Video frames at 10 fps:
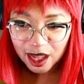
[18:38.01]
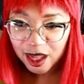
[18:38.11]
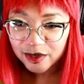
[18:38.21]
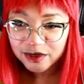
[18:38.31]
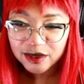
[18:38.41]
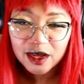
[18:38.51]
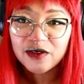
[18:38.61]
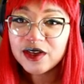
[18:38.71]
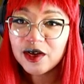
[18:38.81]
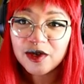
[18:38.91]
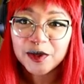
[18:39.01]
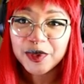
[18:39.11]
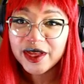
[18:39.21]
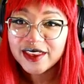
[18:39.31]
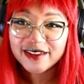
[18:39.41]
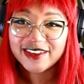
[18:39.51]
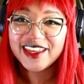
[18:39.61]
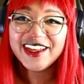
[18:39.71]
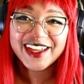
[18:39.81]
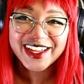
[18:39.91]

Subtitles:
I definitely don't want to play this.